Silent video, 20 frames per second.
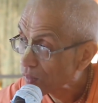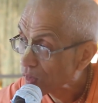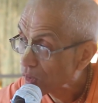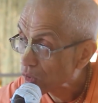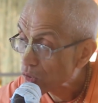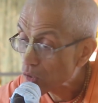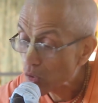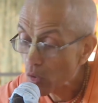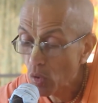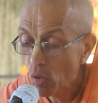
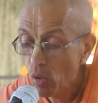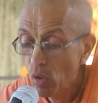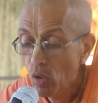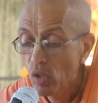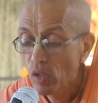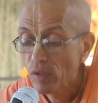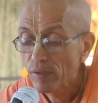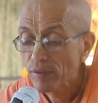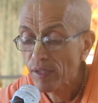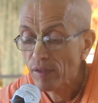
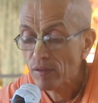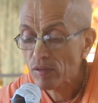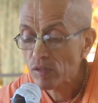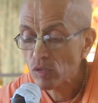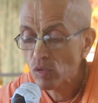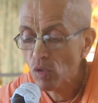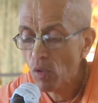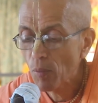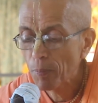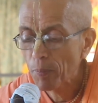So, there
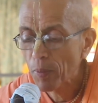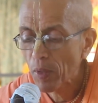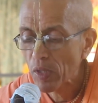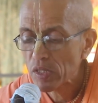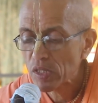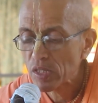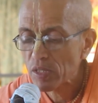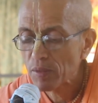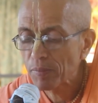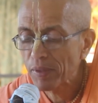is no
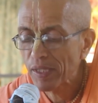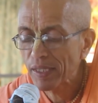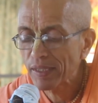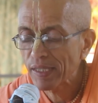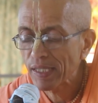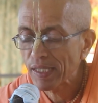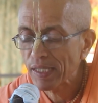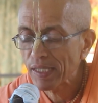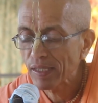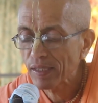
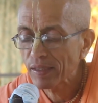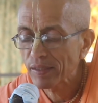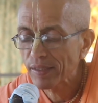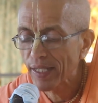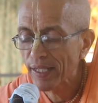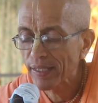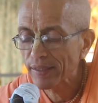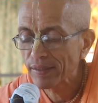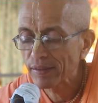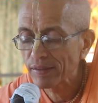possibility
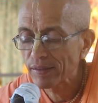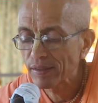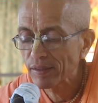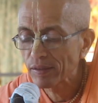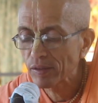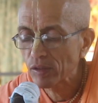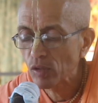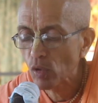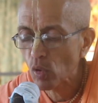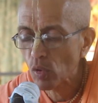that
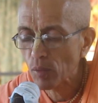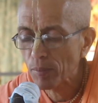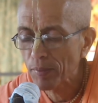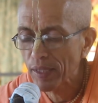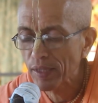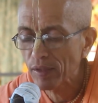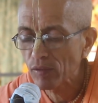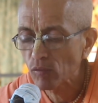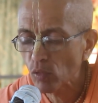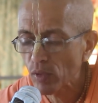the
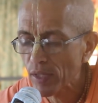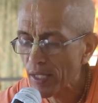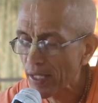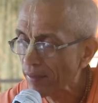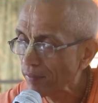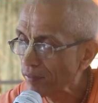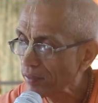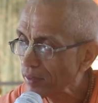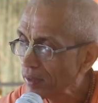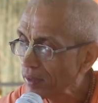doorman would have,